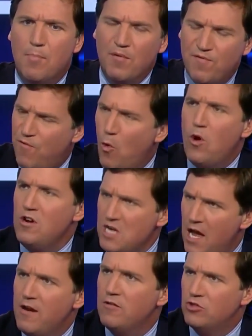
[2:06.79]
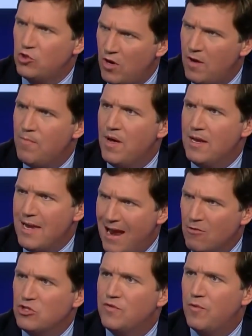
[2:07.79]
before Donald Trump
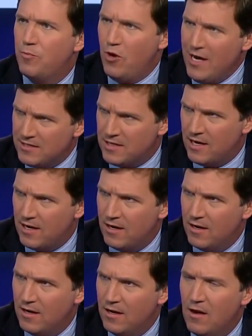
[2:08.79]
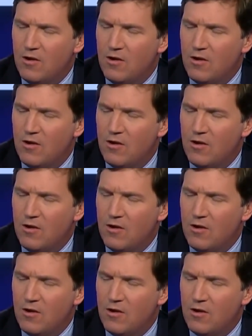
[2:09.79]
announced for president. Right.